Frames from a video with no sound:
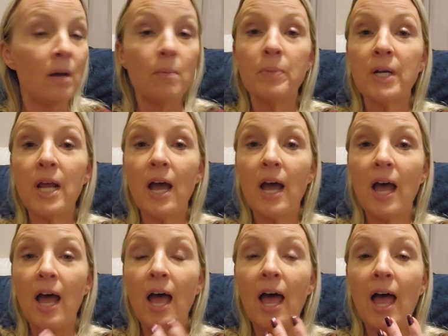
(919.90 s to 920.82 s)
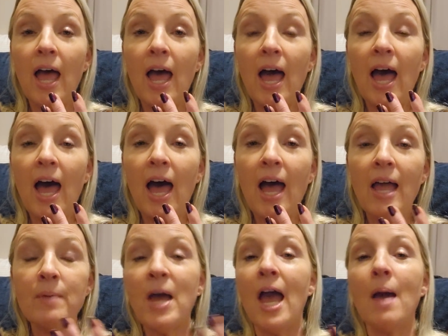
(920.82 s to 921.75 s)
But I
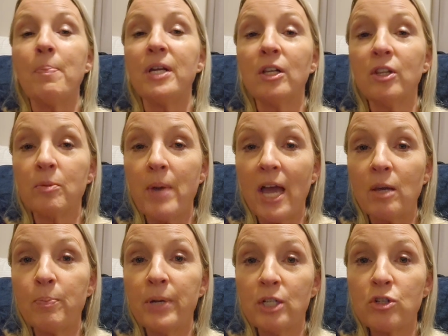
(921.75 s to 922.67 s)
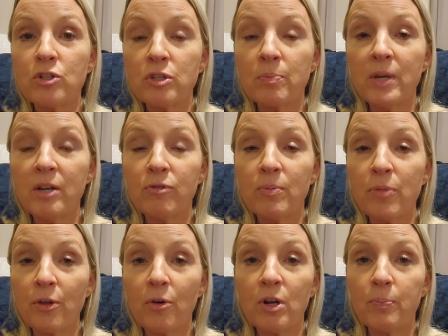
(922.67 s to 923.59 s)
am happy to look back at pictures of me from
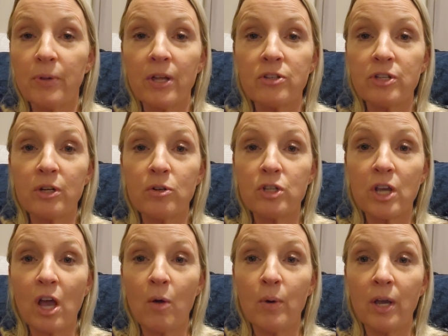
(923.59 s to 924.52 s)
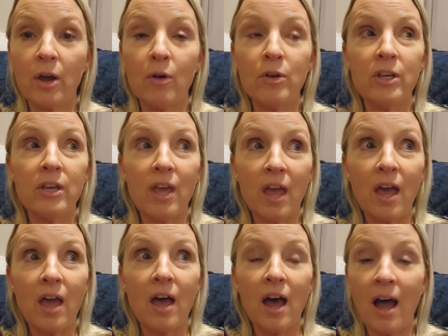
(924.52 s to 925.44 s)
30 plus years ago and go,
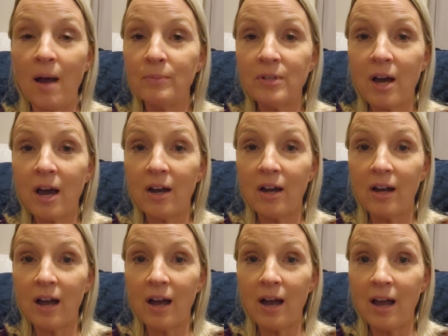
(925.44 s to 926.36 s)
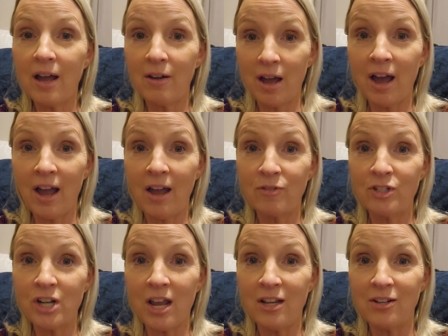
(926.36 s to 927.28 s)
yeah, I'm not, I, I have
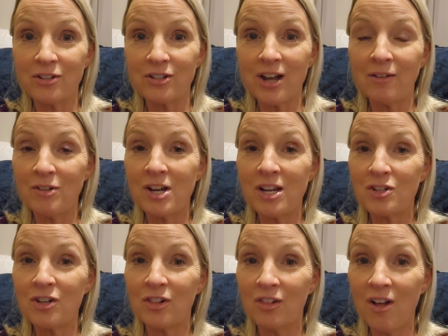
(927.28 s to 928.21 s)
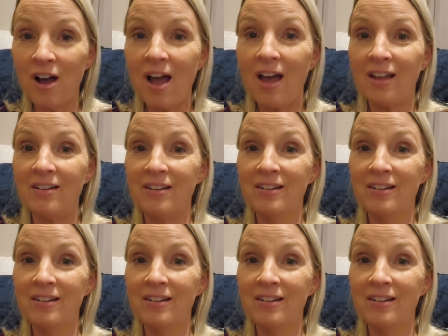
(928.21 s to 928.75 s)
changed. I've changed a lot